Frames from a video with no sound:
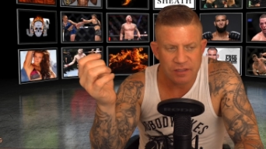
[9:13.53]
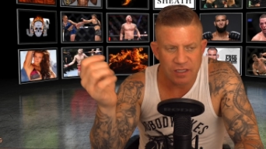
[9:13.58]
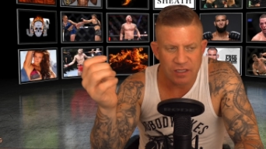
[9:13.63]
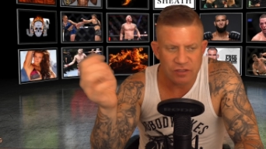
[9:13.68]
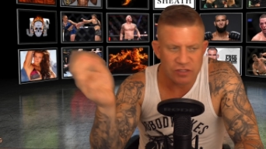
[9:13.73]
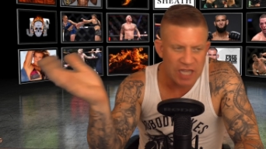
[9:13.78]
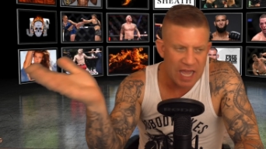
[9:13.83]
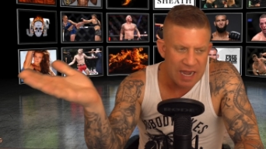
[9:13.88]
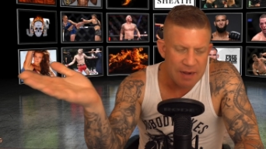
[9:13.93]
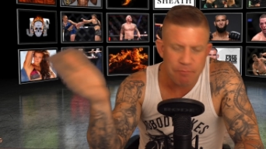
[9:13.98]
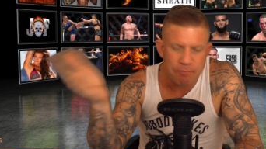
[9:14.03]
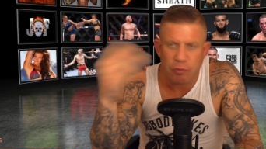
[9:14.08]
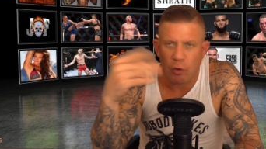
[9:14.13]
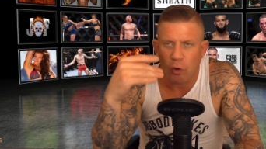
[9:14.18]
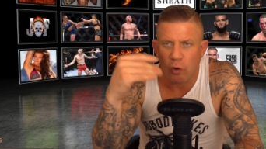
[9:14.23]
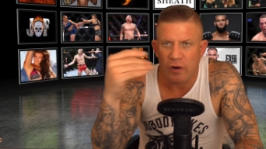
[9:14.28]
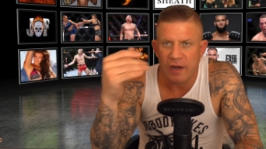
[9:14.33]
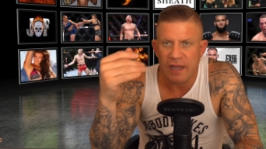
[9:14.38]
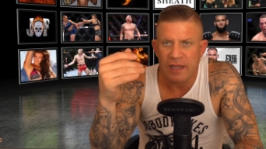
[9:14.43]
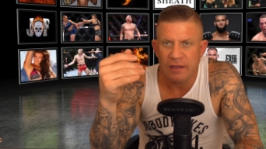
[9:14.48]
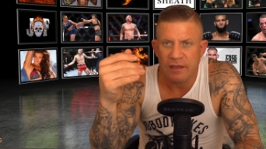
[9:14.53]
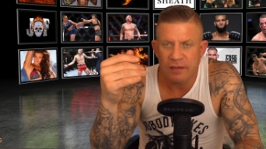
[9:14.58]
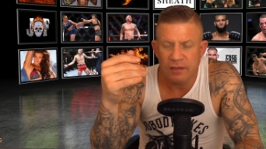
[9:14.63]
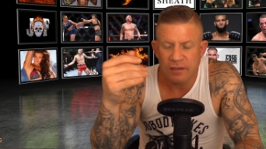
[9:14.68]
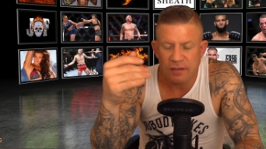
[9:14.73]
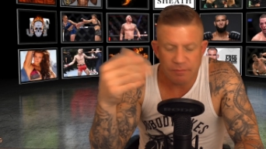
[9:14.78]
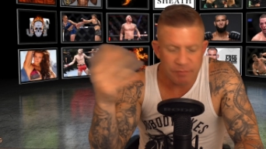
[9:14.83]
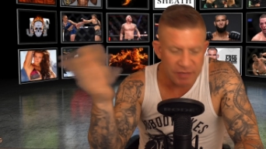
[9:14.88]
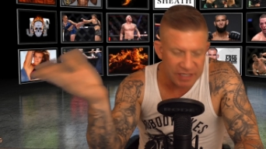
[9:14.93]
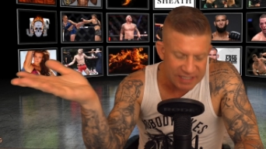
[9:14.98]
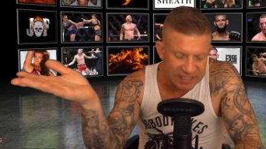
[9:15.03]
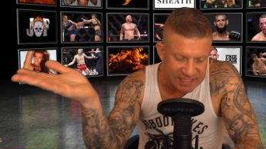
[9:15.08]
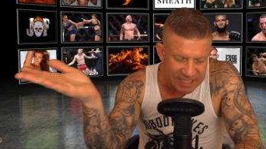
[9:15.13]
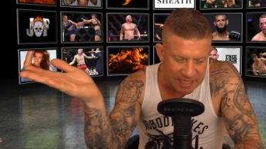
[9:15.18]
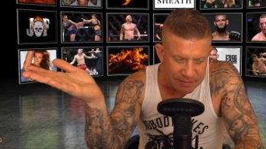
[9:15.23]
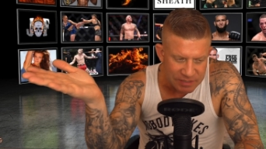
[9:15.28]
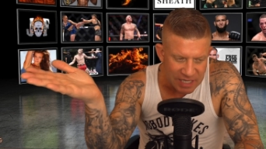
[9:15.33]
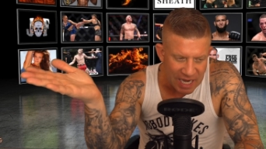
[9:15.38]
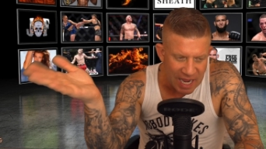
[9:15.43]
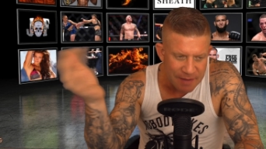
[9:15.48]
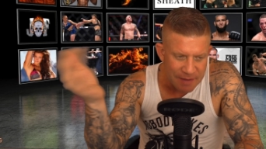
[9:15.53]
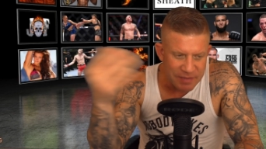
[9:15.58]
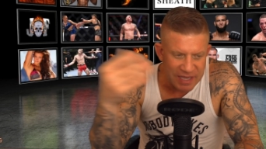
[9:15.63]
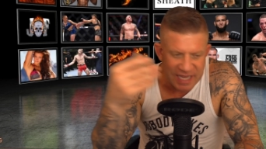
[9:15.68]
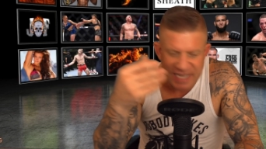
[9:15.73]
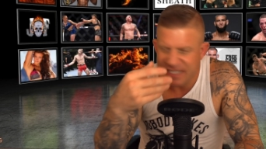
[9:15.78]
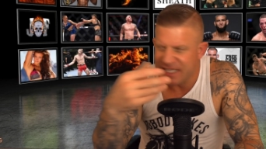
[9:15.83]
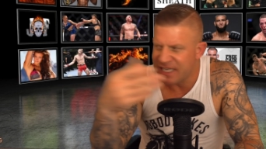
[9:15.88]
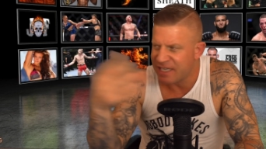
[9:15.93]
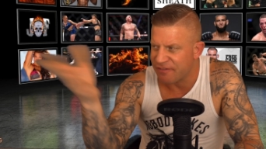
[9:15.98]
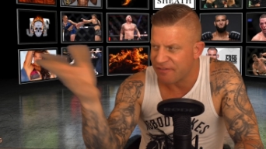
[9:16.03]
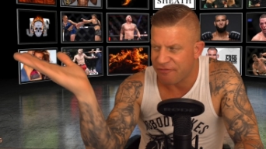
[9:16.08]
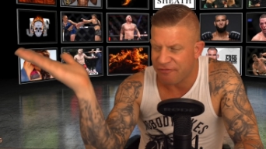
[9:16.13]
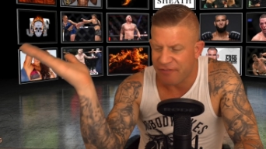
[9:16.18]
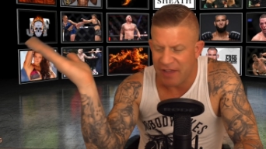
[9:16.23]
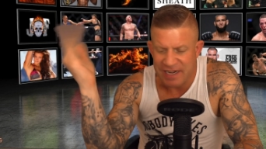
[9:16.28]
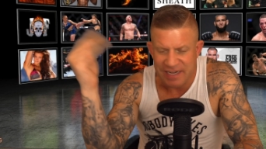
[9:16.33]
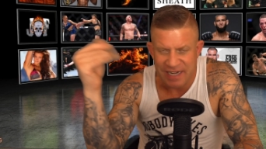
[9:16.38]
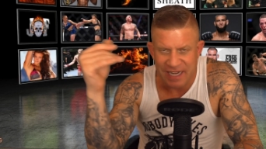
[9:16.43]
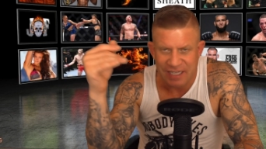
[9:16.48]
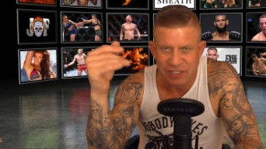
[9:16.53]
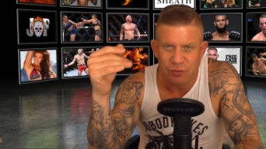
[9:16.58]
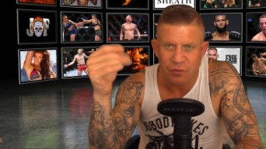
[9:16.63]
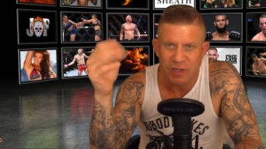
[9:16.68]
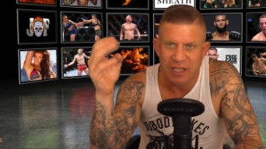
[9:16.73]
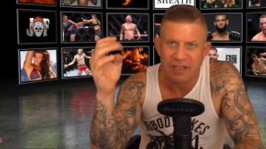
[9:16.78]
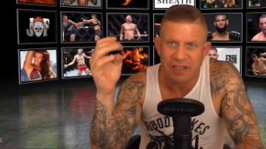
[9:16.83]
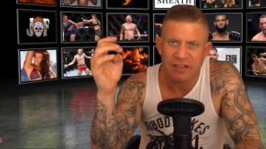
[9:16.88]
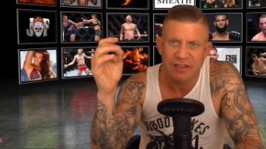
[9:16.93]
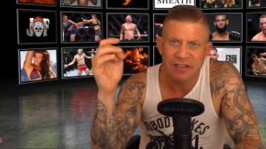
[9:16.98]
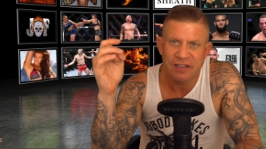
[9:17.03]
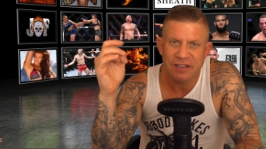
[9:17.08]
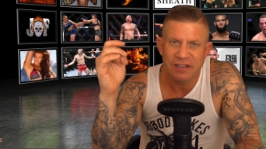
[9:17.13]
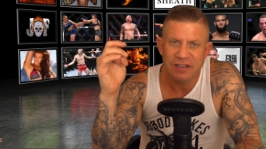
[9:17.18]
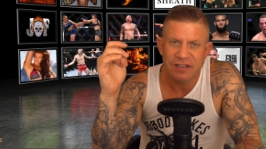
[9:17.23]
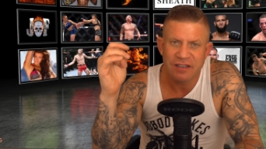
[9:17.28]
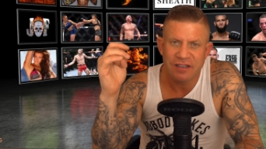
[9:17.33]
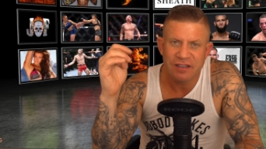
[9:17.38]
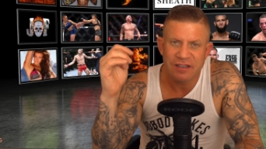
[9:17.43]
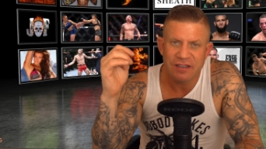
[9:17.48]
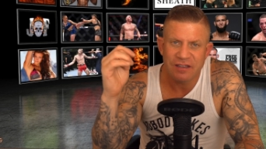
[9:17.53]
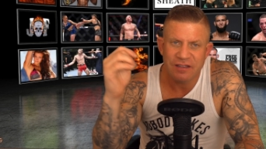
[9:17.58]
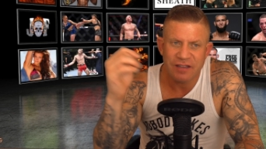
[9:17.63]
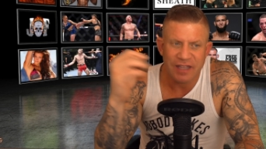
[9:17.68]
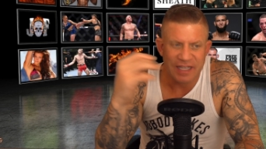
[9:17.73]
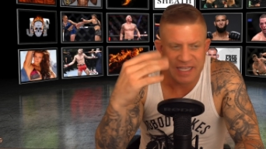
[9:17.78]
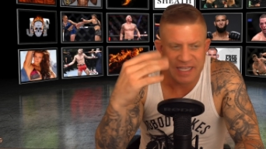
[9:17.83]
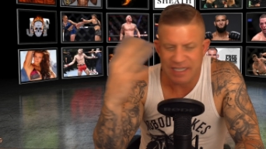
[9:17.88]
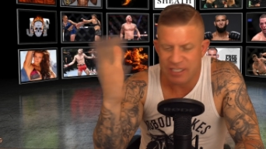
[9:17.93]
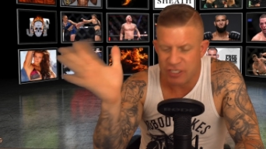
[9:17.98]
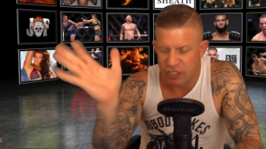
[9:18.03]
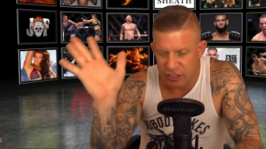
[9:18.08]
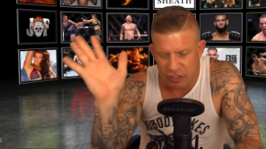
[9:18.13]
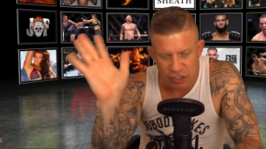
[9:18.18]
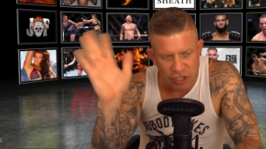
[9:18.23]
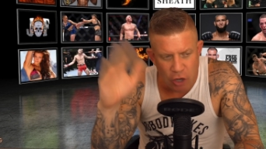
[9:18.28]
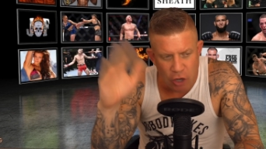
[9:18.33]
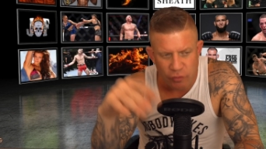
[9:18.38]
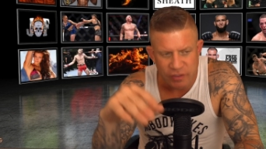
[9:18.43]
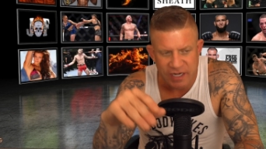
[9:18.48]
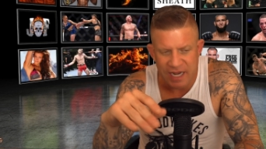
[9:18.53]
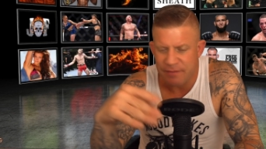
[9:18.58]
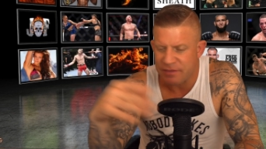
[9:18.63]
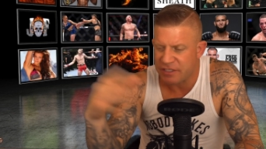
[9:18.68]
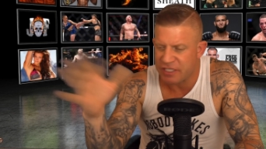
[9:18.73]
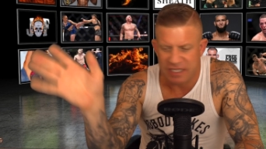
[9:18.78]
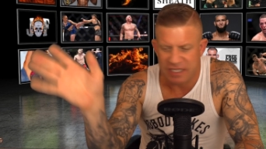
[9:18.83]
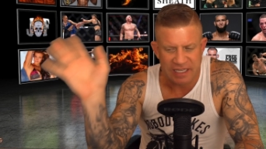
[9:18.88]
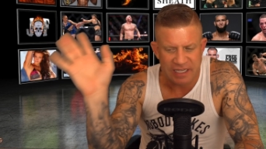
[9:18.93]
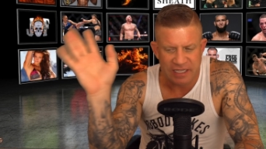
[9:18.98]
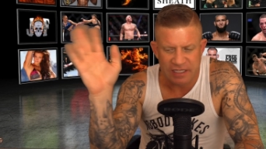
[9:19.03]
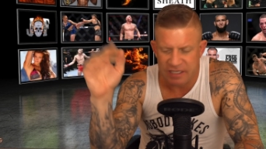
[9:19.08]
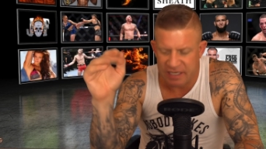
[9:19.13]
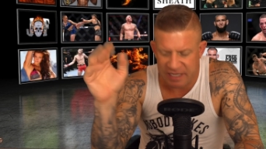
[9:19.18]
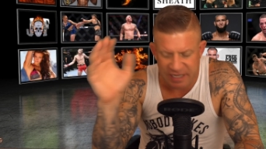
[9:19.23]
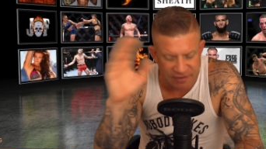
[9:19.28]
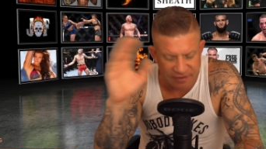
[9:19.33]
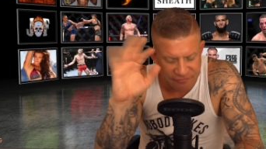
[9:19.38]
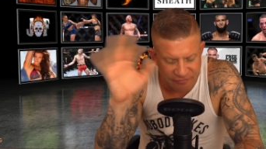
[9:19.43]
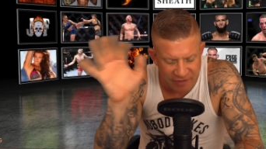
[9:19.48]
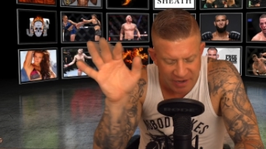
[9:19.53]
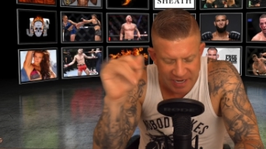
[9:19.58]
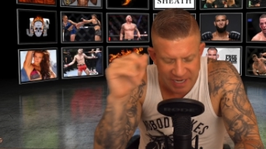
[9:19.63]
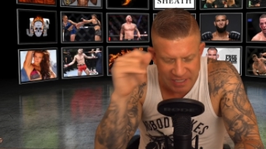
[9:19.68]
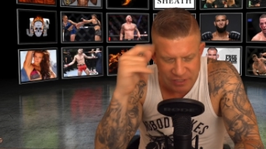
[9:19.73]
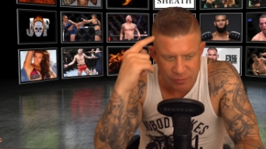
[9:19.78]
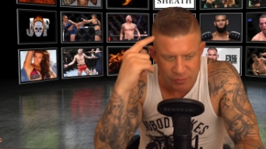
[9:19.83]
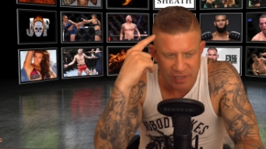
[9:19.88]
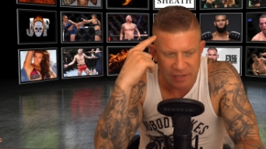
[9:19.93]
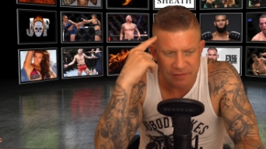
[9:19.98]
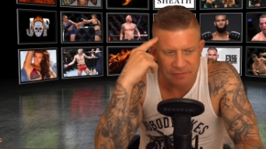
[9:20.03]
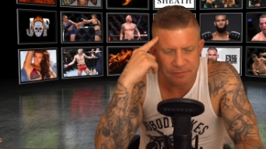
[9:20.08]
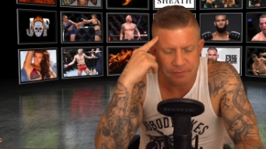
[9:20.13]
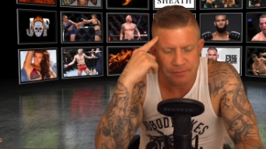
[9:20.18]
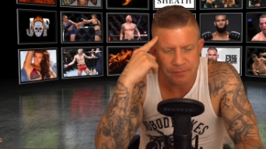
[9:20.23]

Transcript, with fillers: It's kind of boring, but at the same time, Izzy could fight next week. Like he took no damage. Like he he could fight next week.